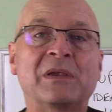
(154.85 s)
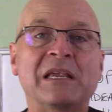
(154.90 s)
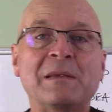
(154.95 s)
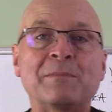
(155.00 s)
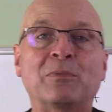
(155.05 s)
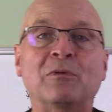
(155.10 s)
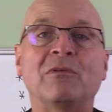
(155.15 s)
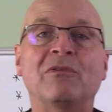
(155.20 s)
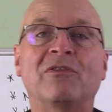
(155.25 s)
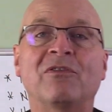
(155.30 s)

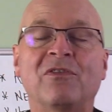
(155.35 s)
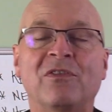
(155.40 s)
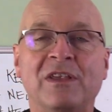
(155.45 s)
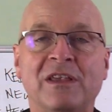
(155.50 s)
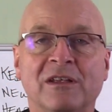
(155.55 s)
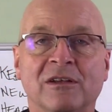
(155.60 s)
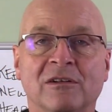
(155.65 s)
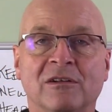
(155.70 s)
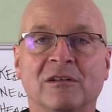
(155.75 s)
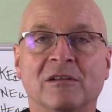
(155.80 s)
people
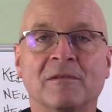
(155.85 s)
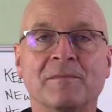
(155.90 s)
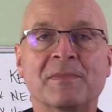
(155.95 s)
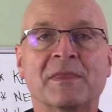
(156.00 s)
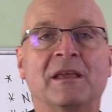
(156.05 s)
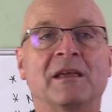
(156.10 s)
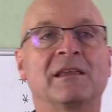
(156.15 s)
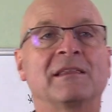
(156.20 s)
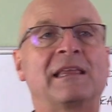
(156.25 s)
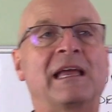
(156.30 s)
feel
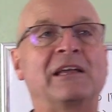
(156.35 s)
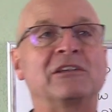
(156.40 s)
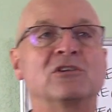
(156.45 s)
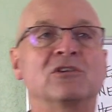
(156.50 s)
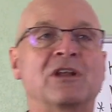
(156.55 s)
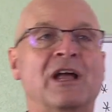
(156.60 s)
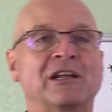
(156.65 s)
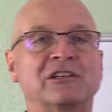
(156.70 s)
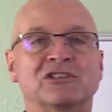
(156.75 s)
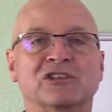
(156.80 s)
that
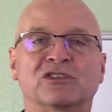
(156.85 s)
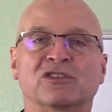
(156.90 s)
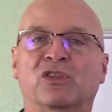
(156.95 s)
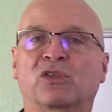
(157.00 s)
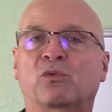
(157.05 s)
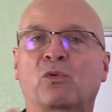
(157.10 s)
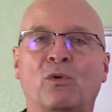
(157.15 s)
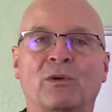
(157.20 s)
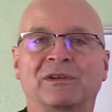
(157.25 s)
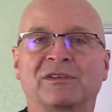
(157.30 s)
you're not just
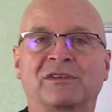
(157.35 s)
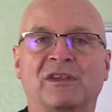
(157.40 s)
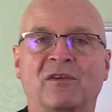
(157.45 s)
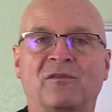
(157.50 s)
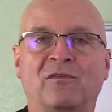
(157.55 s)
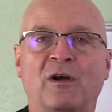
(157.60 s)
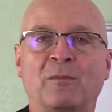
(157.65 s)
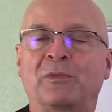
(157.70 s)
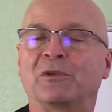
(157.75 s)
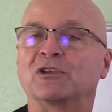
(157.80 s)
throwing
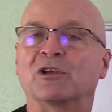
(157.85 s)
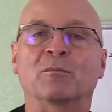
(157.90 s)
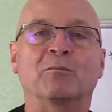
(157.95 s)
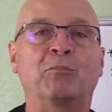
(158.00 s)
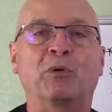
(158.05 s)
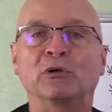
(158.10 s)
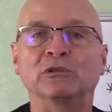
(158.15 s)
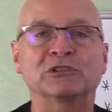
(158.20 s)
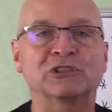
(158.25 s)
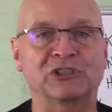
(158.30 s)
stuff up and you're
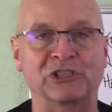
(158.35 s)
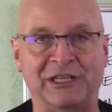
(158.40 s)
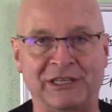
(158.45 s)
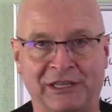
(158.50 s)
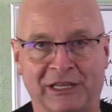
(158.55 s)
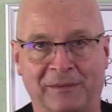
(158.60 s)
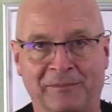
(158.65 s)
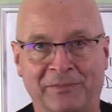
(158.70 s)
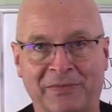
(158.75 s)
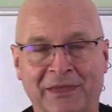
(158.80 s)

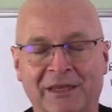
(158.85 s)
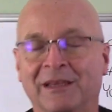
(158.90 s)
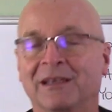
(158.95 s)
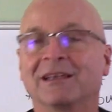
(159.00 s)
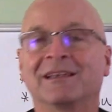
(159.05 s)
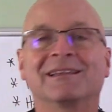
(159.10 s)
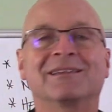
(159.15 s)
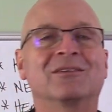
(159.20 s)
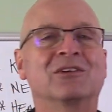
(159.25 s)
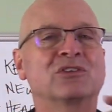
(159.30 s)
bullshitting them.
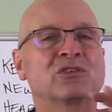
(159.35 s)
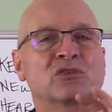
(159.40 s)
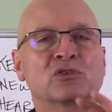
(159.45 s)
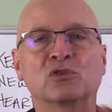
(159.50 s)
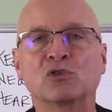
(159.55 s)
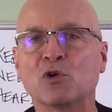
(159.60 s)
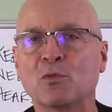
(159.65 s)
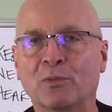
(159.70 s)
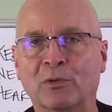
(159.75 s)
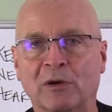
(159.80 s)

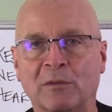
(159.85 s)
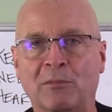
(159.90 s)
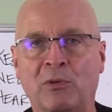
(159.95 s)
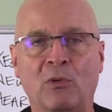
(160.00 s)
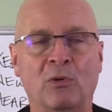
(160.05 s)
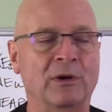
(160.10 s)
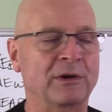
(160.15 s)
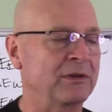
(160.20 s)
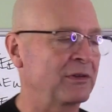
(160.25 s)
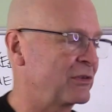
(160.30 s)
Super
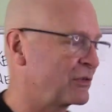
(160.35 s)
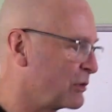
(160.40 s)
important.